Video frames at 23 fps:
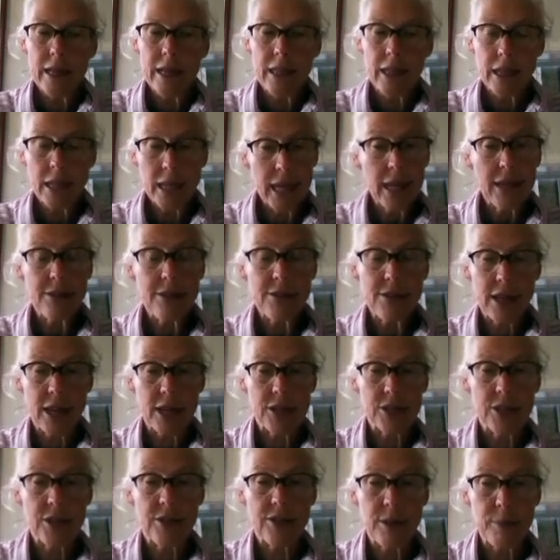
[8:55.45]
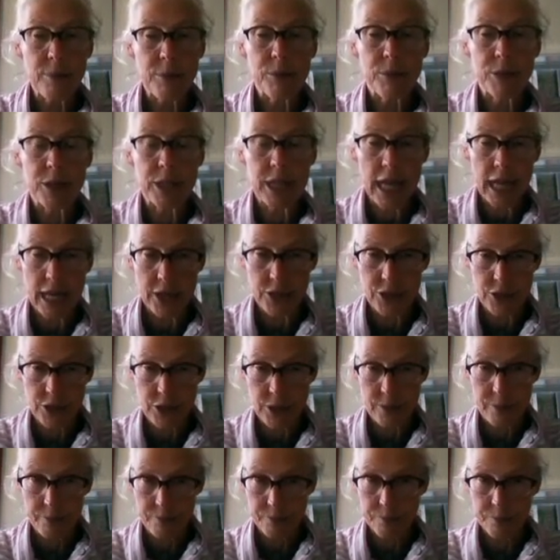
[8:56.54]
Then the next section is
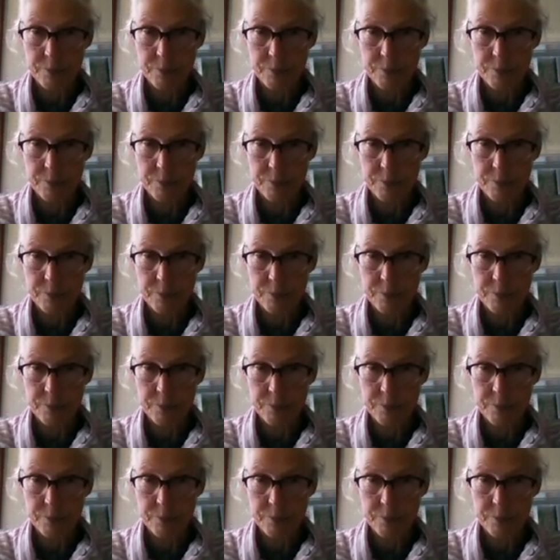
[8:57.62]
implementation.